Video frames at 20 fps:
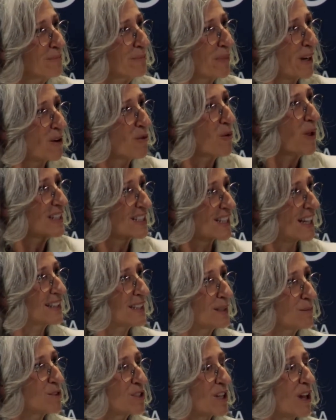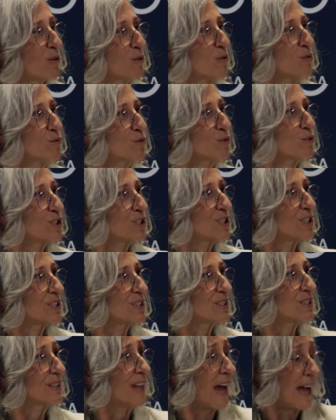That's perhaps the
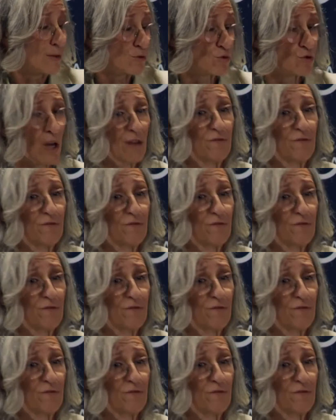easiest one.